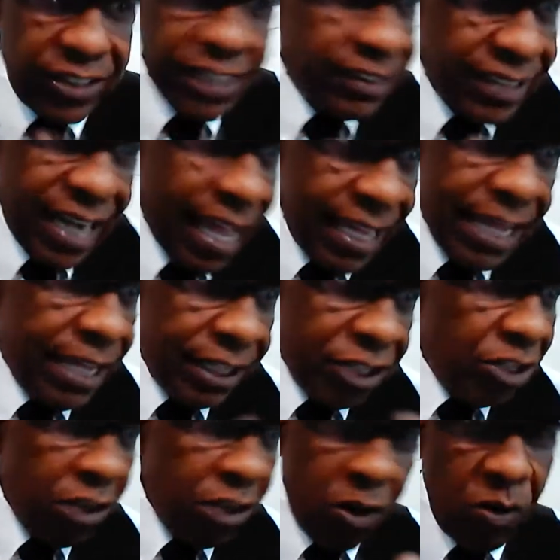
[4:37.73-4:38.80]
just like,
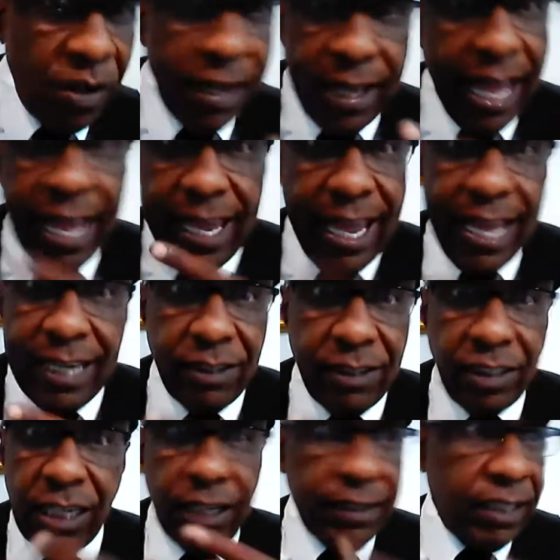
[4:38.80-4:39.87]
you know,
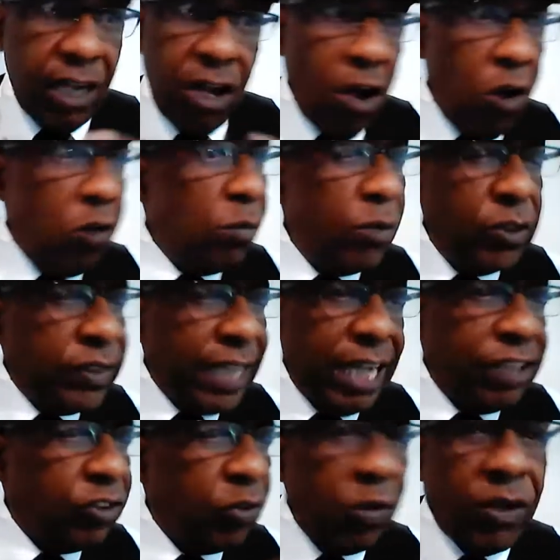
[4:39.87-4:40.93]
the
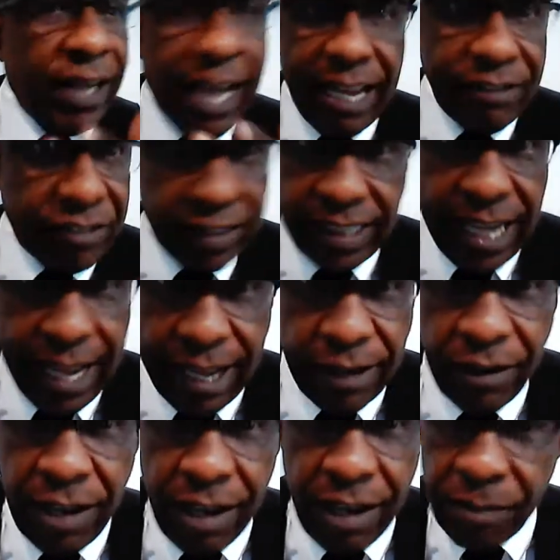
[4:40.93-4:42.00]
homosexual
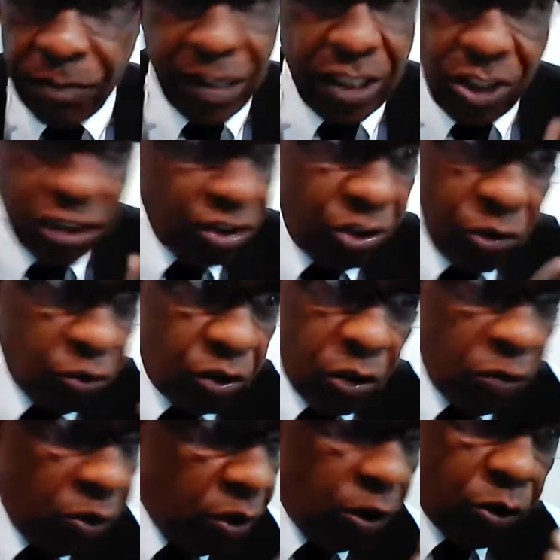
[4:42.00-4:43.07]
lifestyle. Because you
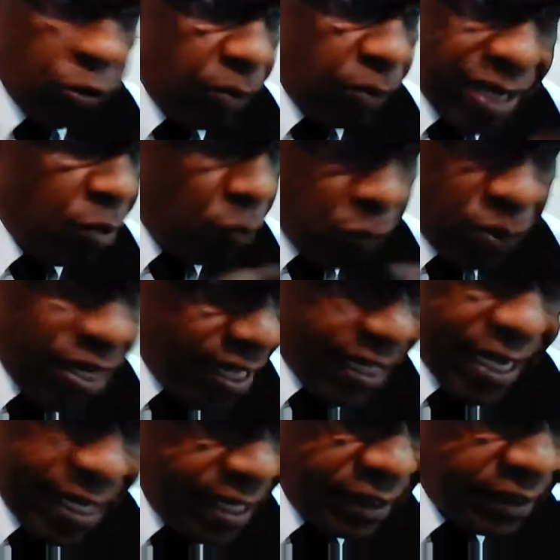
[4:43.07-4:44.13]
don't agree with
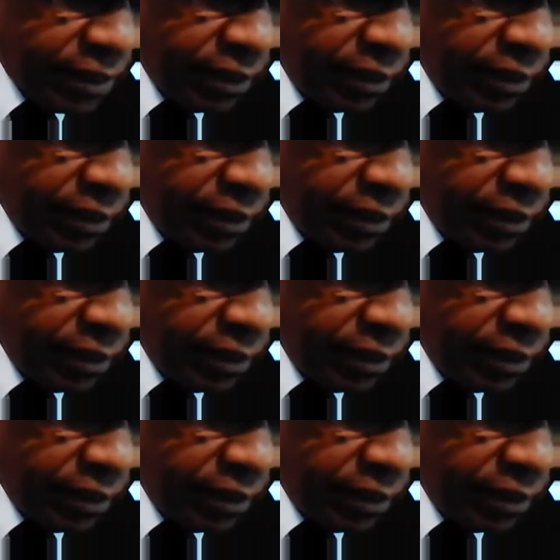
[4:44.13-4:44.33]
it,